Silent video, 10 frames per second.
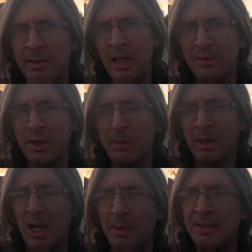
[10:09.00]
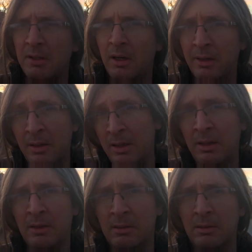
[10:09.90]
ask for a couple of comments on,
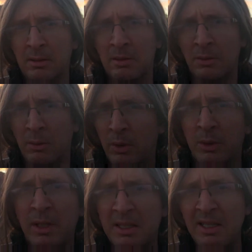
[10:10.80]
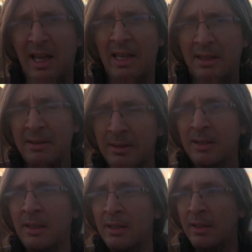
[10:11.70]
would you want to see that?
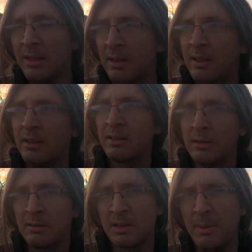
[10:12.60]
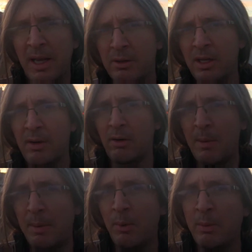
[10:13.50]
Does anybody actually give a
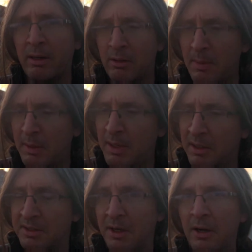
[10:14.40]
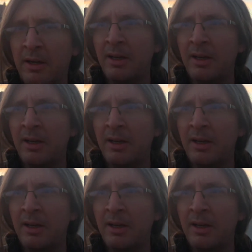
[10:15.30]
crap about what my crappy opinions are?